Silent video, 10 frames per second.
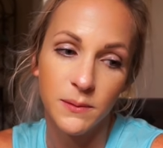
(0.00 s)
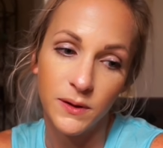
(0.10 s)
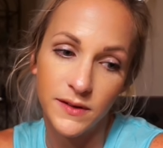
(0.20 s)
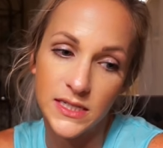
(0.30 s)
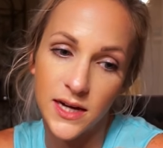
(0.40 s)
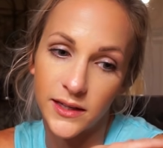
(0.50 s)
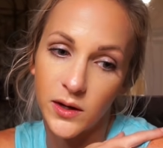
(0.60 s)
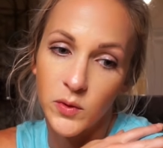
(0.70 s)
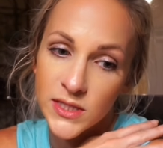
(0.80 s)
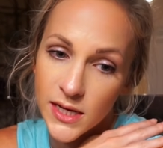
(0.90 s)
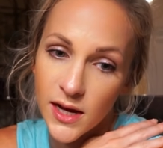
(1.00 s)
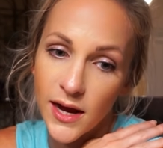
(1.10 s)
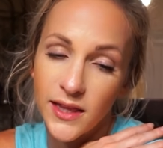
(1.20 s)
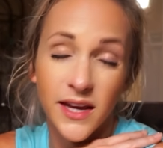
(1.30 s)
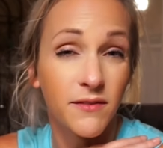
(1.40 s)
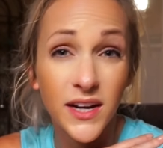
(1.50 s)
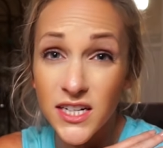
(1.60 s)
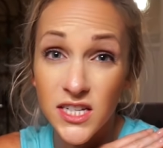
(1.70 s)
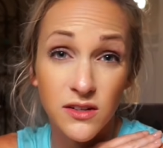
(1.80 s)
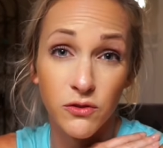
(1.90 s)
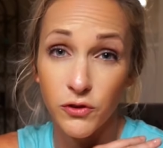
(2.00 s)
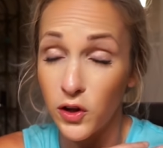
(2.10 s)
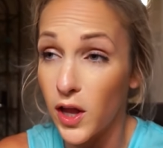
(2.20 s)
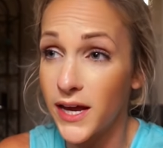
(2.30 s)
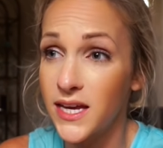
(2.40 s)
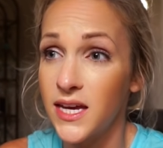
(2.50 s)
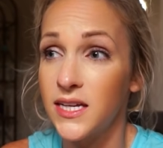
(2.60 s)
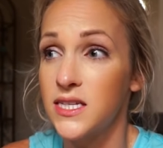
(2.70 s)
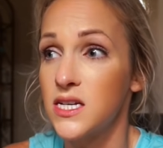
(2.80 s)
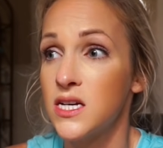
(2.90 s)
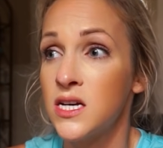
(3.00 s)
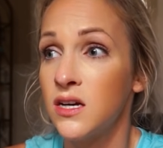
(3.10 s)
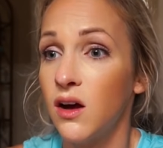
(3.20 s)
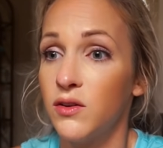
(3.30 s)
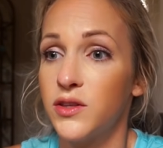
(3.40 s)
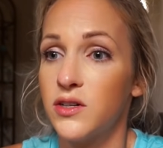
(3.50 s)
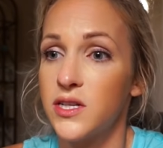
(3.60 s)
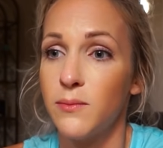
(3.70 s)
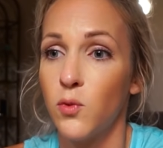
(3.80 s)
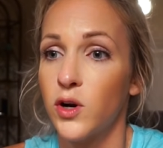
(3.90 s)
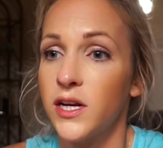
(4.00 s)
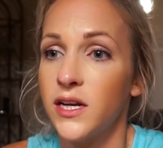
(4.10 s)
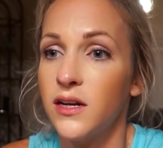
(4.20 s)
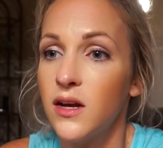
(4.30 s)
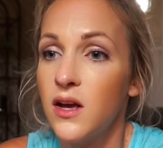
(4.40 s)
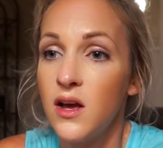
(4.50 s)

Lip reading: previous night, like Wednesday night, like if I just didn't feel like it on Thursday morning,